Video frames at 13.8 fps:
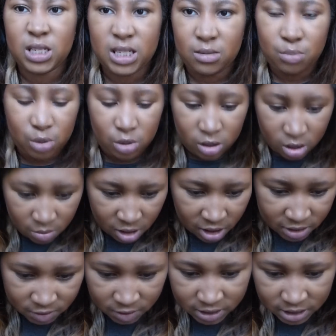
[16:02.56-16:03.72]
a simple look,
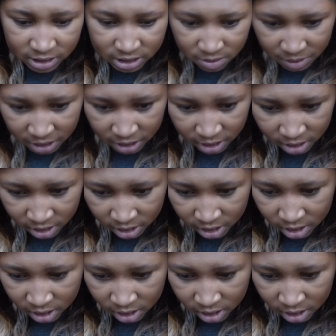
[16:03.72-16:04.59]
might as well since I'm here.